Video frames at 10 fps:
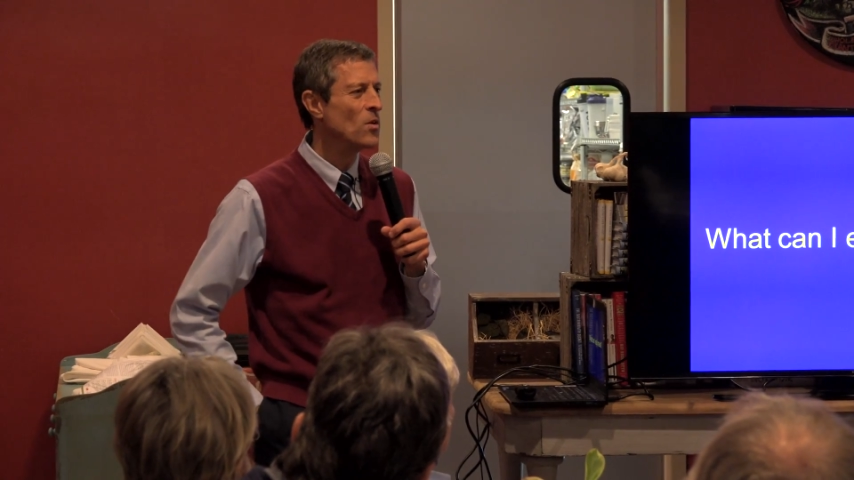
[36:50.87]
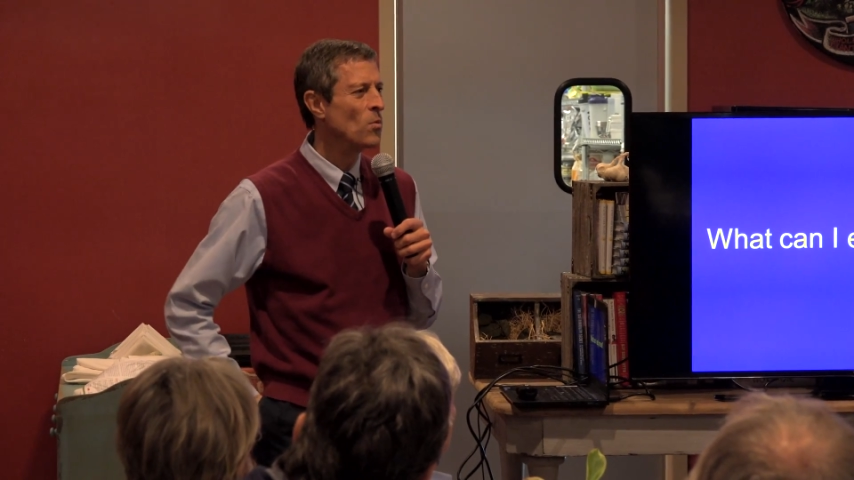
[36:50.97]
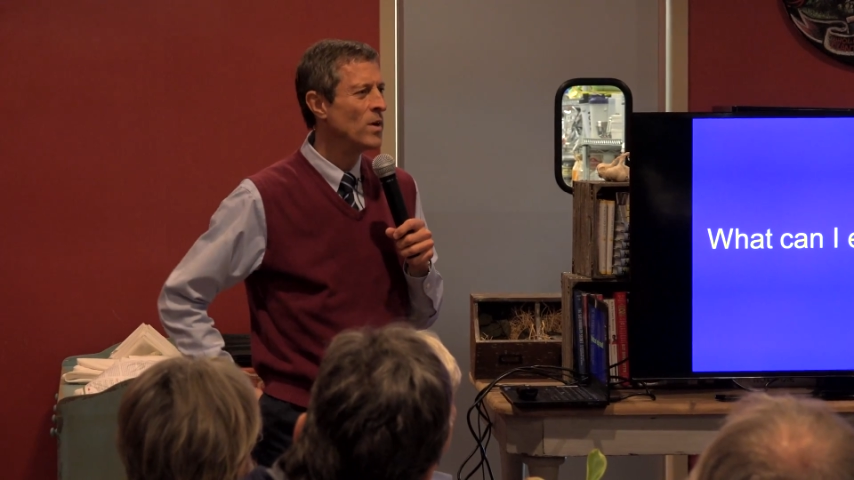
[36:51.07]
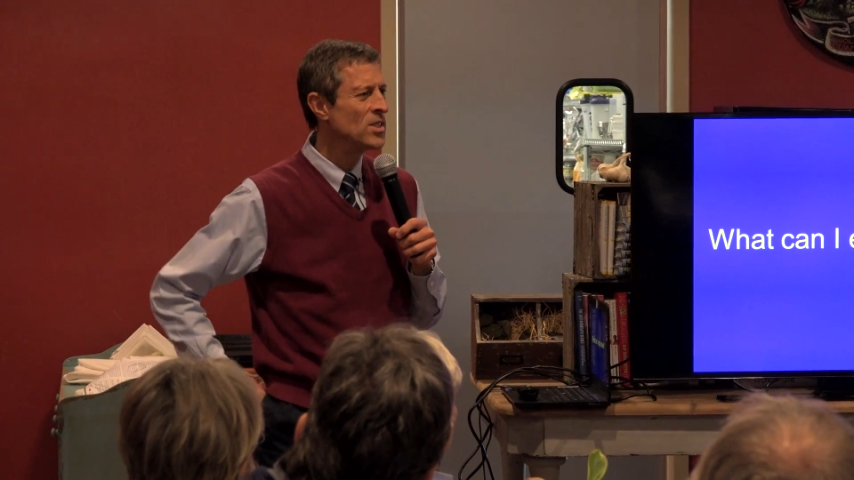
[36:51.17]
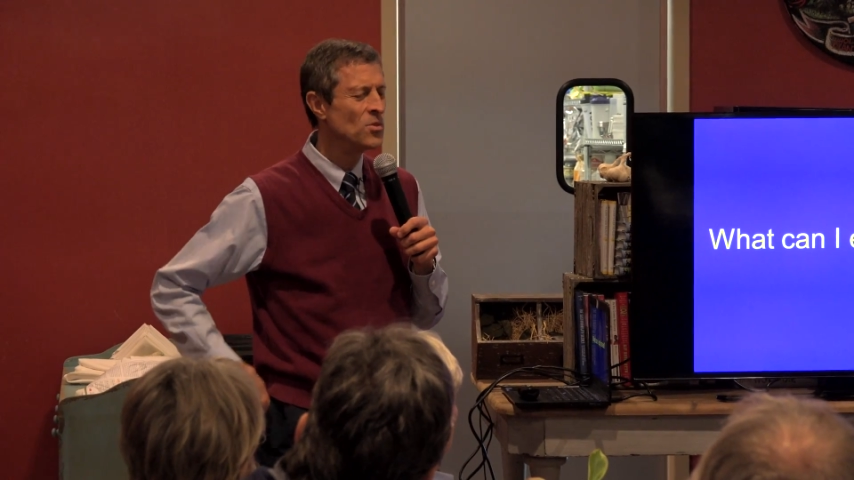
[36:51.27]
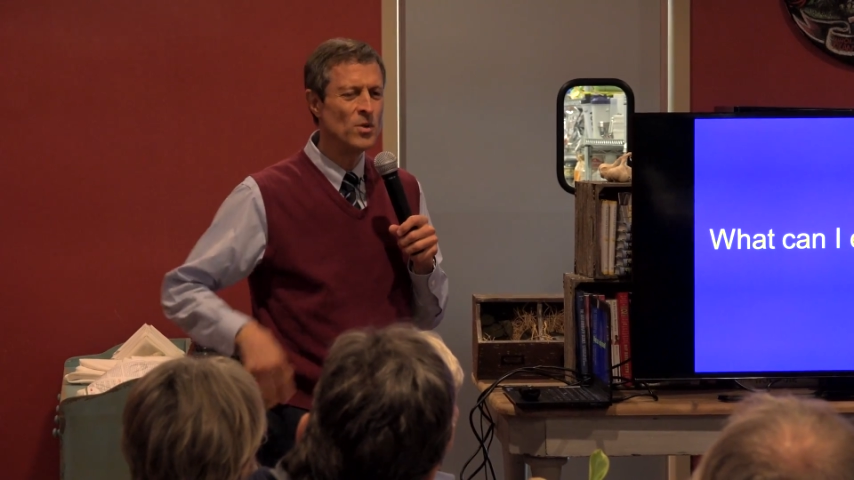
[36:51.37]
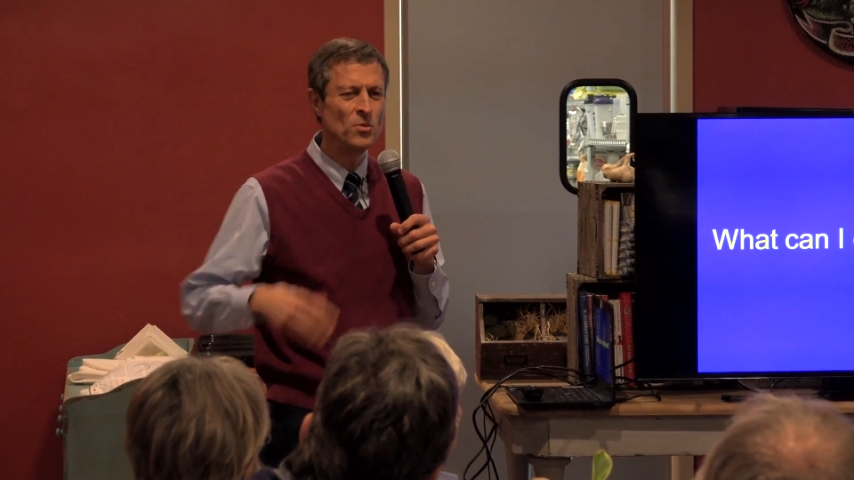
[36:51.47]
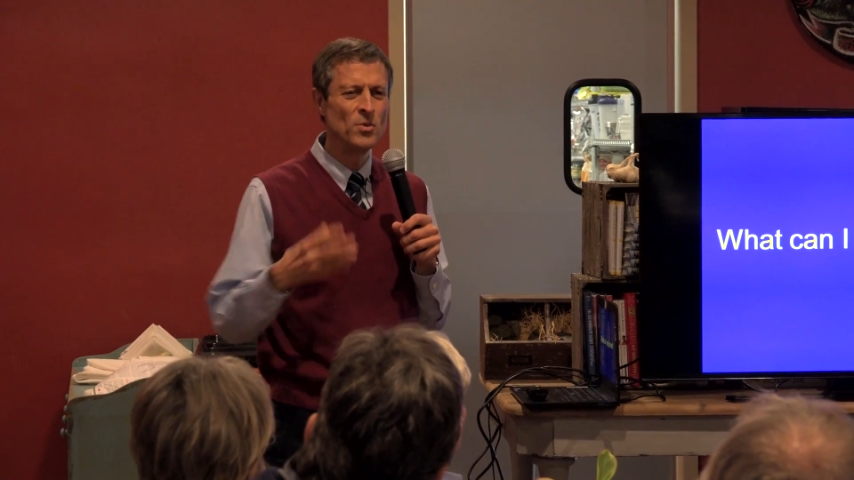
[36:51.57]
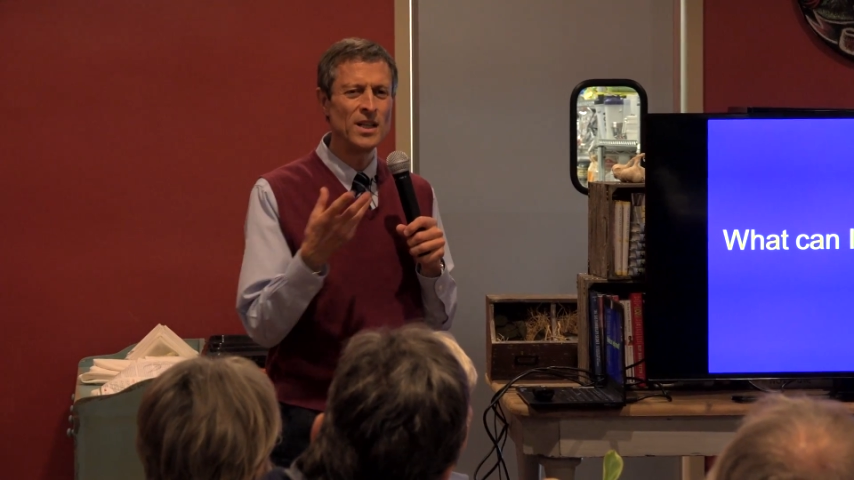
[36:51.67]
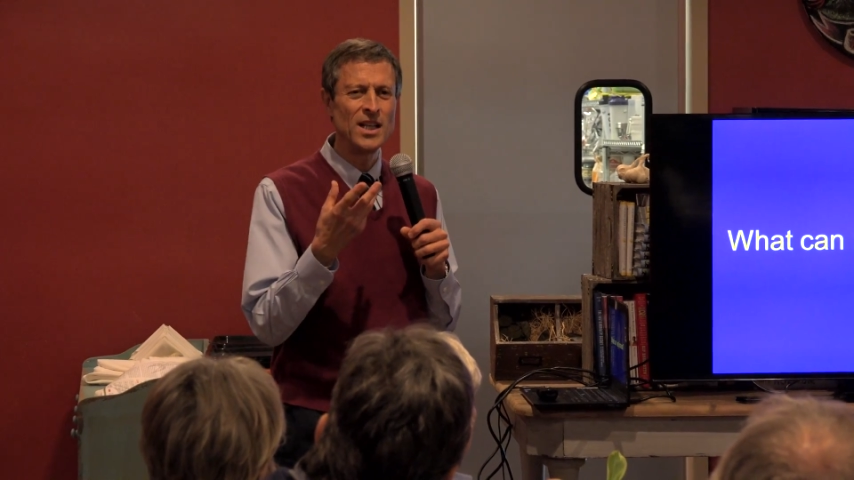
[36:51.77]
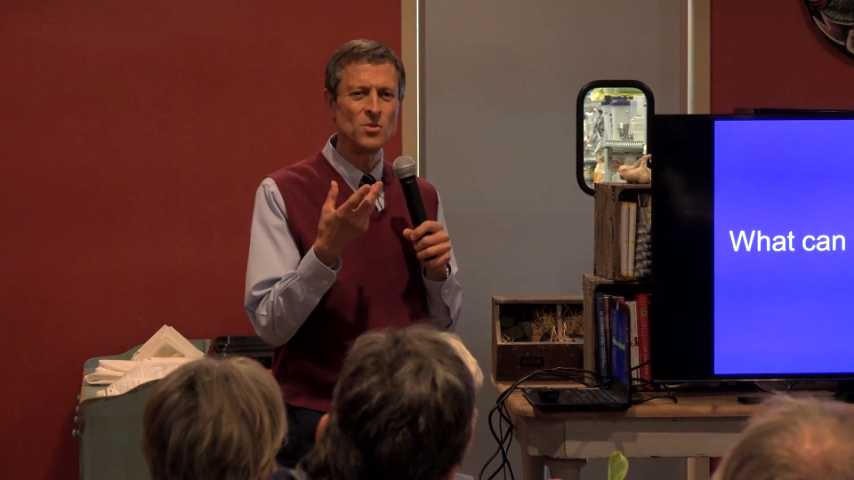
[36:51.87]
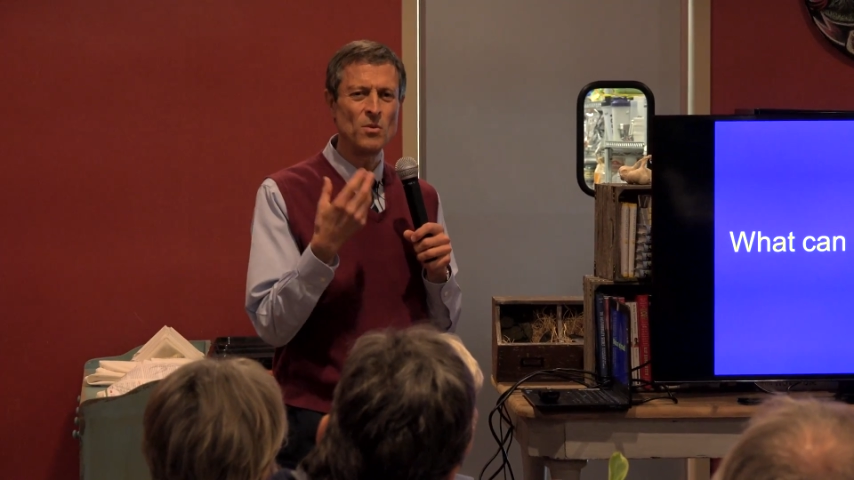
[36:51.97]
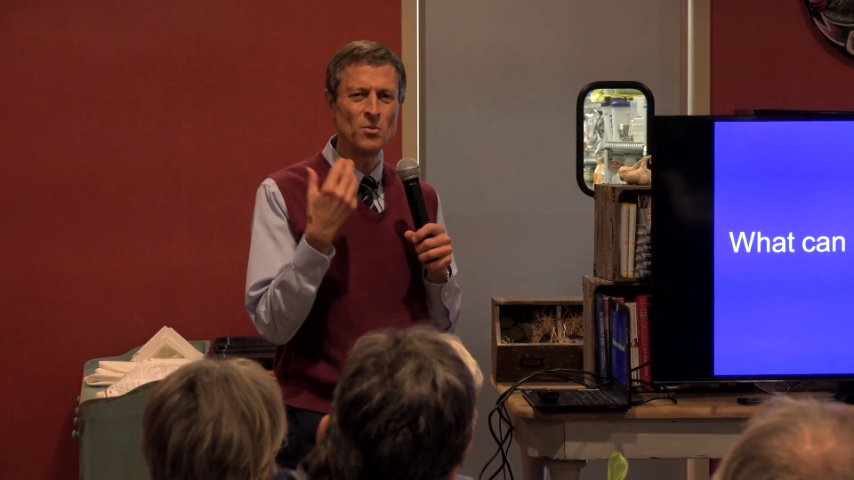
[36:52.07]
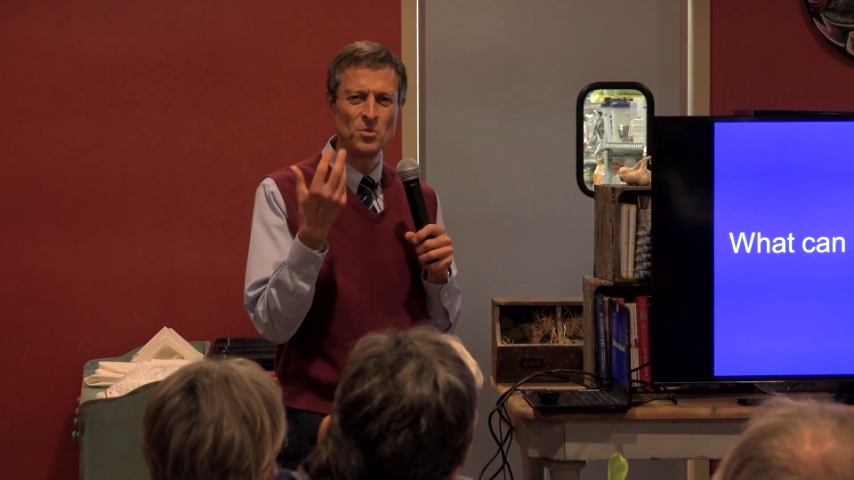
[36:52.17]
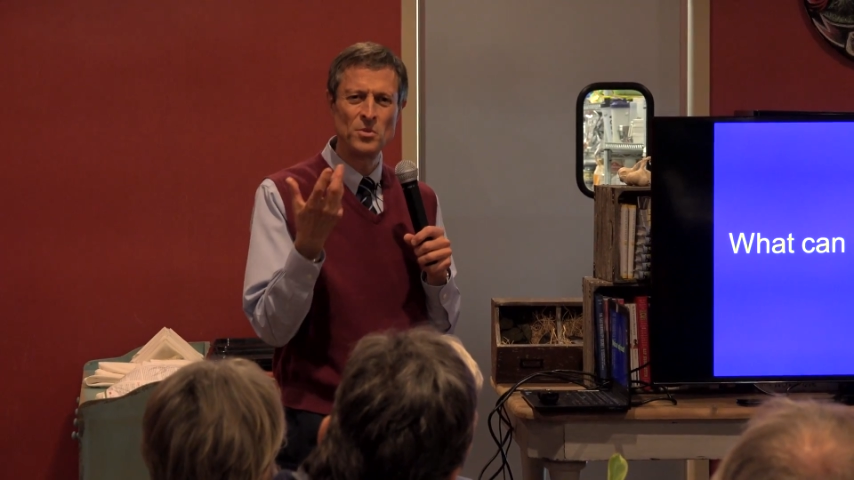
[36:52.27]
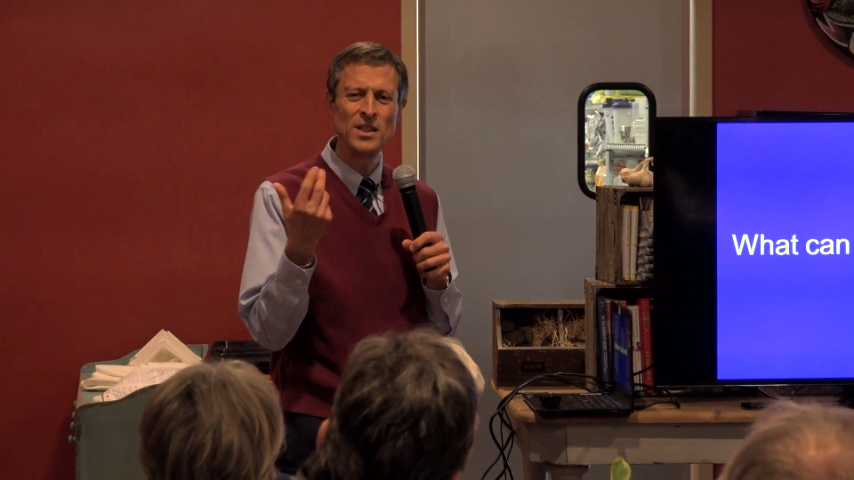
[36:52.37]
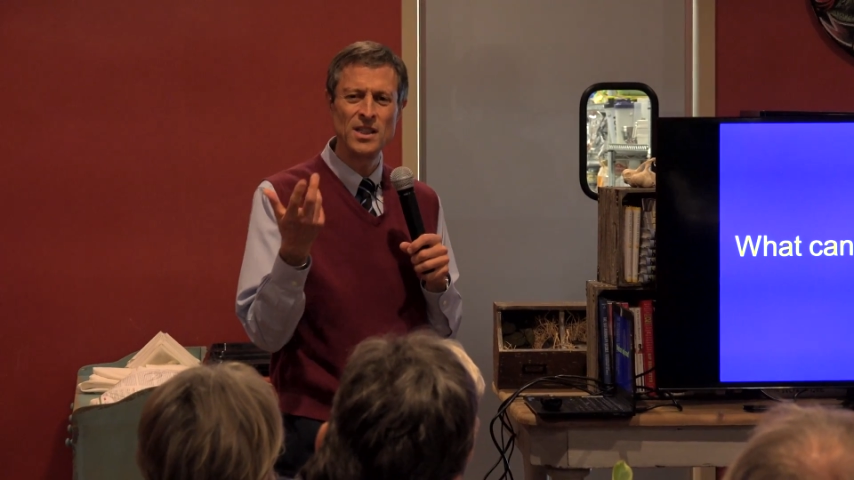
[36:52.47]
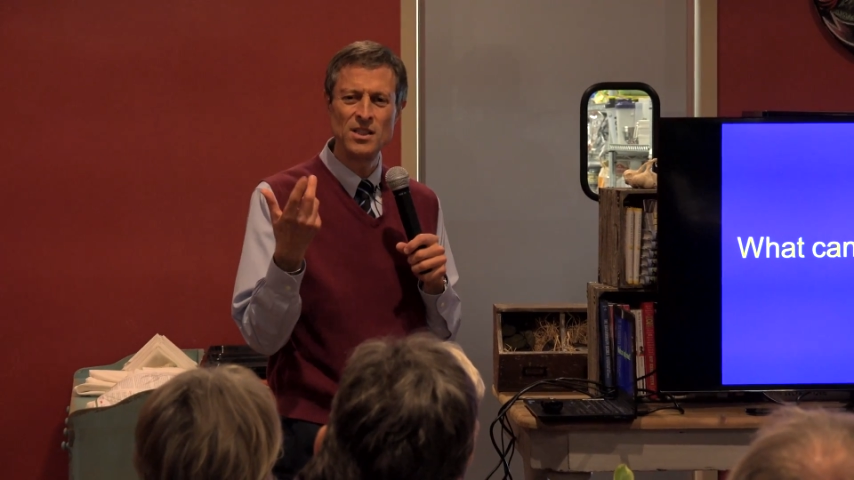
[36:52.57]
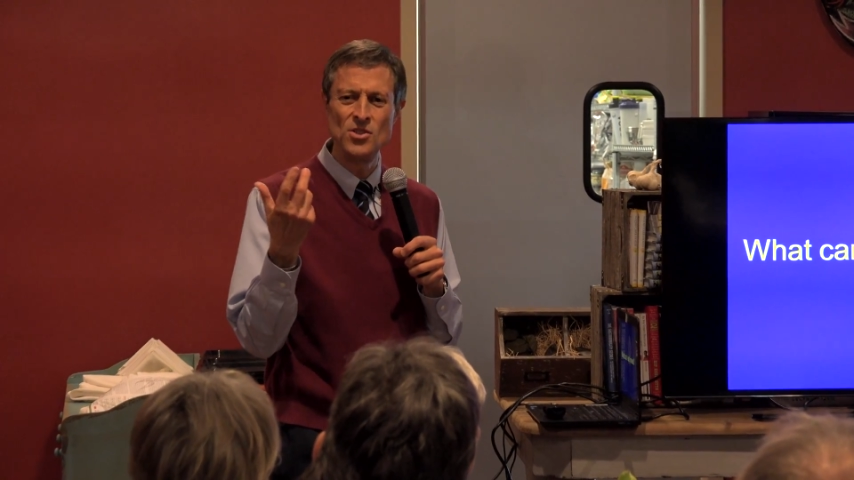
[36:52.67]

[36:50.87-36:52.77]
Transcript: Once we realize what we're really